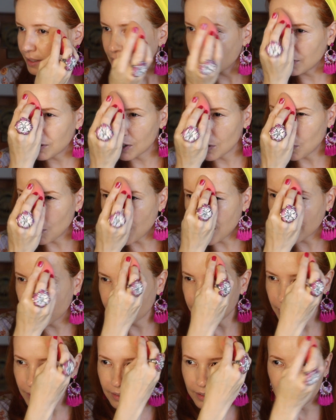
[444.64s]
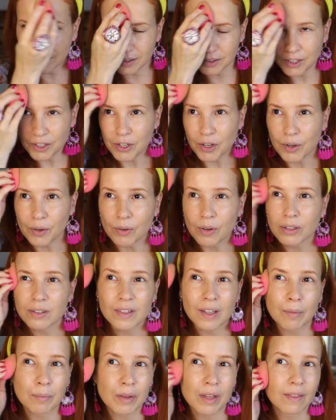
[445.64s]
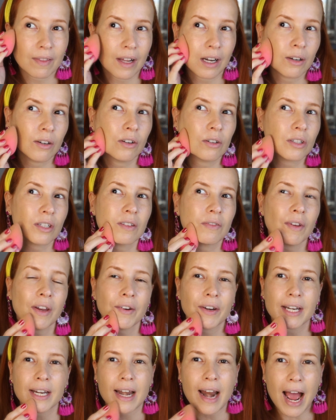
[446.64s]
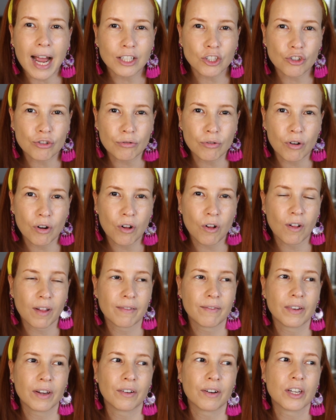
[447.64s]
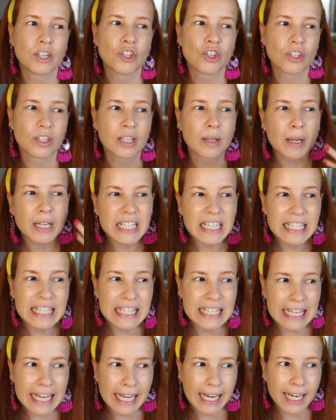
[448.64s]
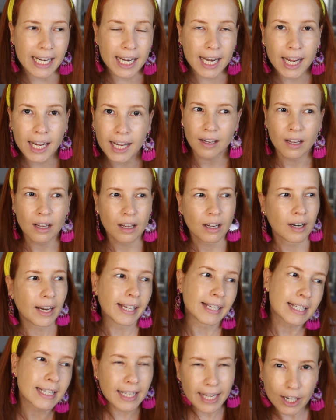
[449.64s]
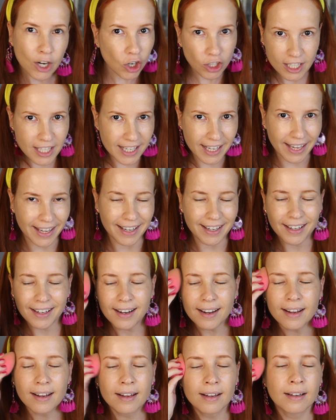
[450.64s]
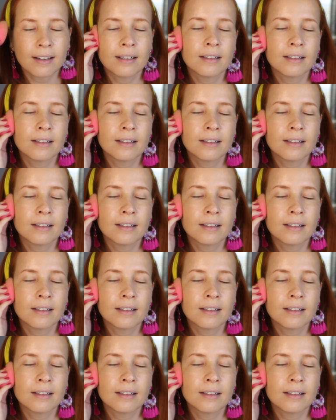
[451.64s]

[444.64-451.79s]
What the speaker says: if you want to, you know, something that looks very natural and very just skin, like skin on skin,